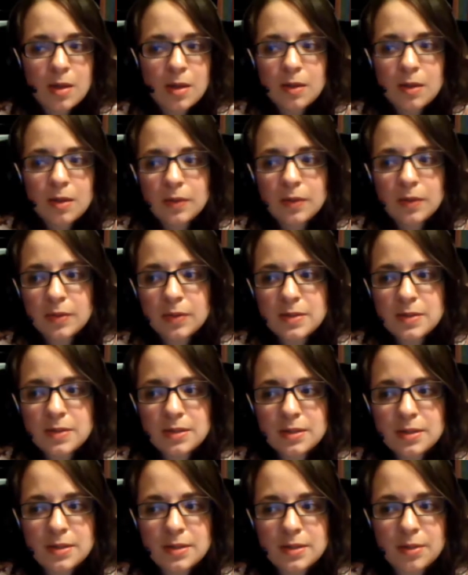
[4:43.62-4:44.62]
There's
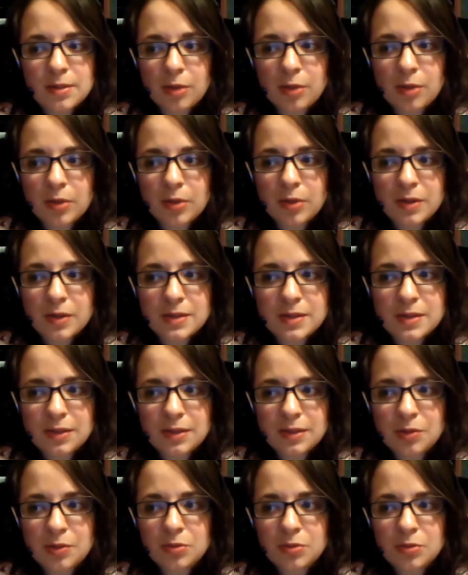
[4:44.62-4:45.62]
these long parts, like
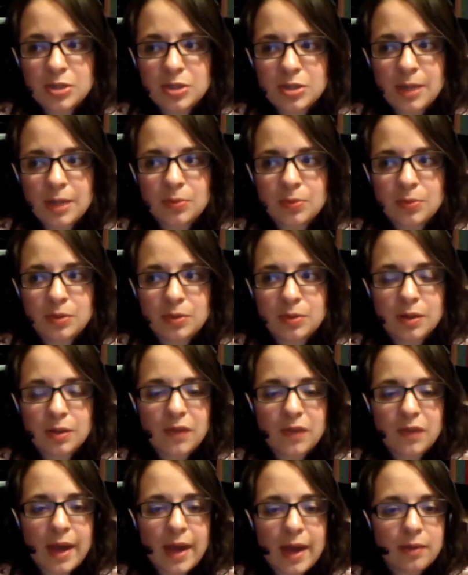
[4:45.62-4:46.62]
the whole chapter
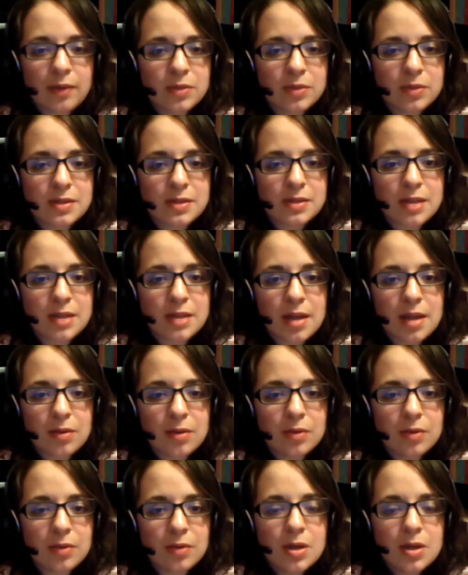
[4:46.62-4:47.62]
of Hagrid's
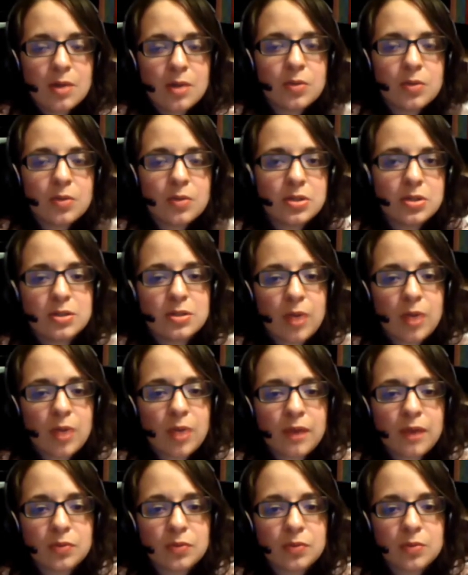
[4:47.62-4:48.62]
tale, which is you
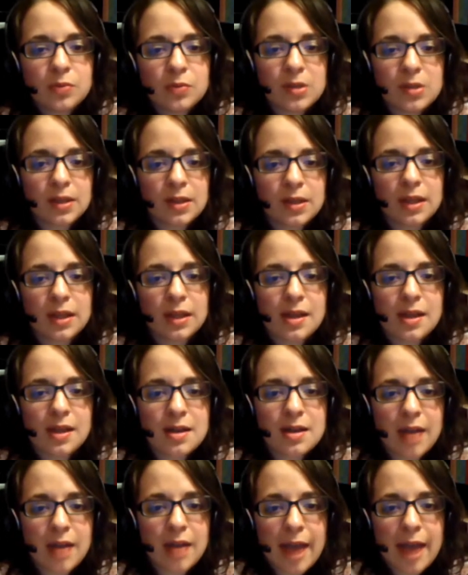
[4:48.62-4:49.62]
have to read, like,
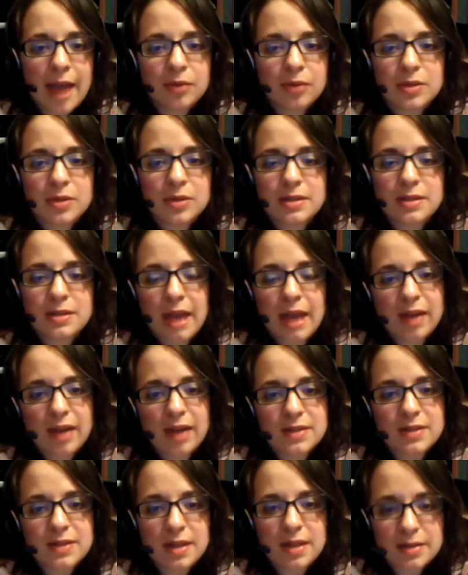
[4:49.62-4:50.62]
in Hagrid's
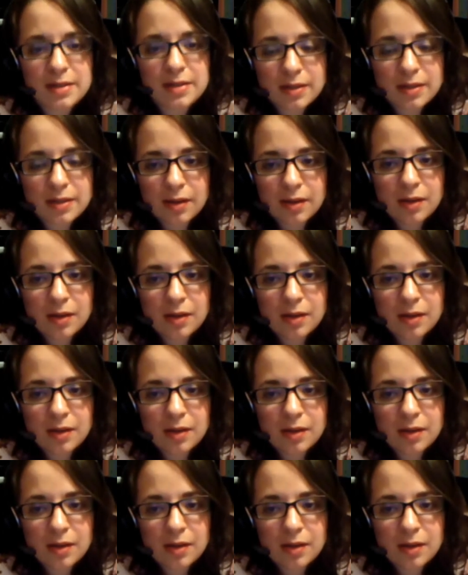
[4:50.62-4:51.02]
accent,